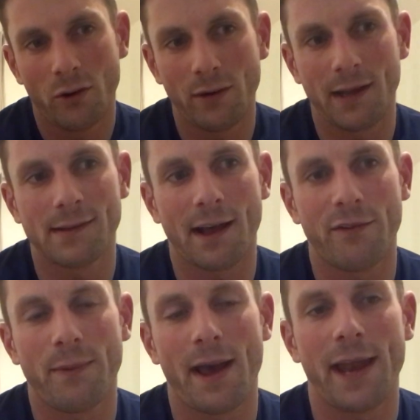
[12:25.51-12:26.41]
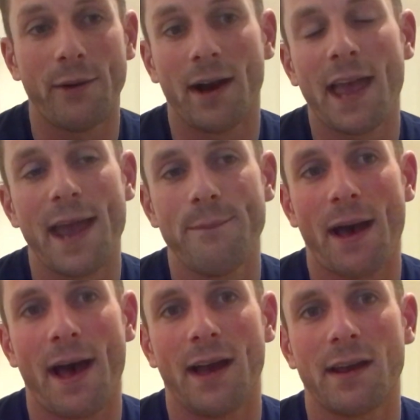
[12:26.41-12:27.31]
all this stuff. But anyway, I came
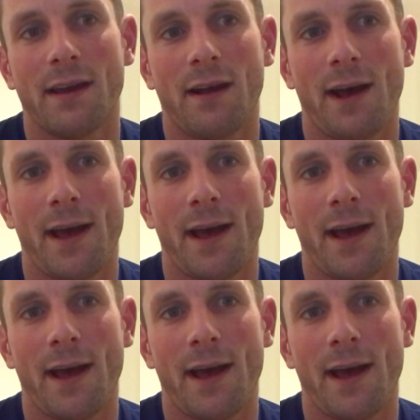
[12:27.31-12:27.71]
back, and